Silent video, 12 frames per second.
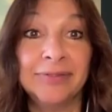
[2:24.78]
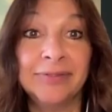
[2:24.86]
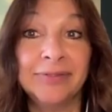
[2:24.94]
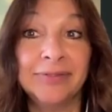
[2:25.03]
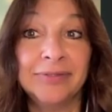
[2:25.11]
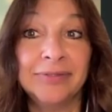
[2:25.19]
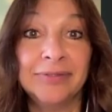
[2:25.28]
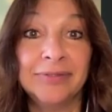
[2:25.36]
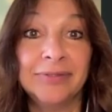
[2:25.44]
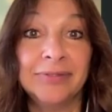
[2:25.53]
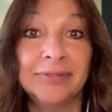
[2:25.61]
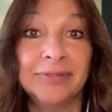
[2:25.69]

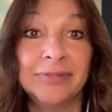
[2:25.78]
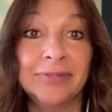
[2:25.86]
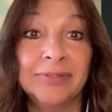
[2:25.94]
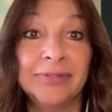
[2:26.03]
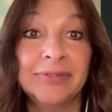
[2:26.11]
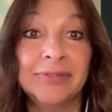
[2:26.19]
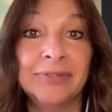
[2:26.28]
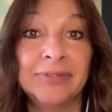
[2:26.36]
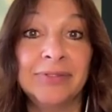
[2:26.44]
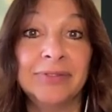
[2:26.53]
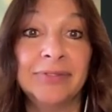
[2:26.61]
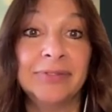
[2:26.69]

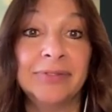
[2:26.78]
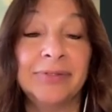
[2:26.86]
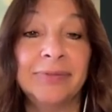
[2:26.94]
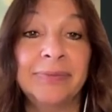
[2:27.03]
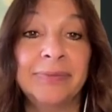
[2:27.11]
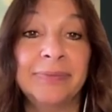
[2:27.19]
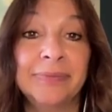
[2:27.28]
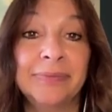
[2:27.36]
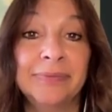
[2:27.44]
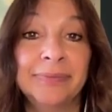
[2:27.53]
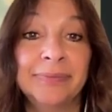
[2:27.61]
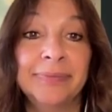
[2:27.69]

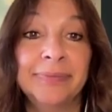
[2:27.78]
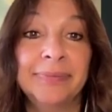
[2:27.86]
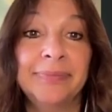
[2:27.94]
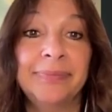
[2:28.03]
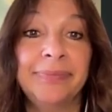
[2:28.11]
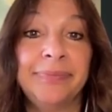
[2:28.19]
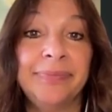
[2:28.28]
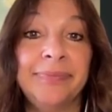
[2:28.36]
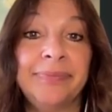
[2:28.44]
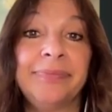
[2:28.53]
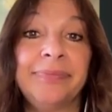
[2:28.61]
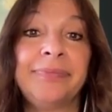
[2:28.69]

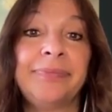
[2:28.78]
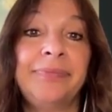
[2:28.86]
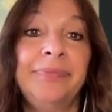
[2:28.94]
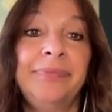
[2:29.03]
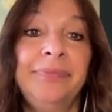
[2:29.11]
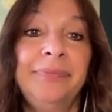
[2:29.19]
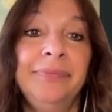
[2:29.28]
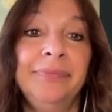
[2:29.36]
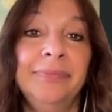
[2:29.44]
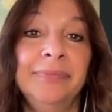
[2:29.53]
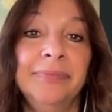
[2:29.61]
No words are spoken by the person on screen.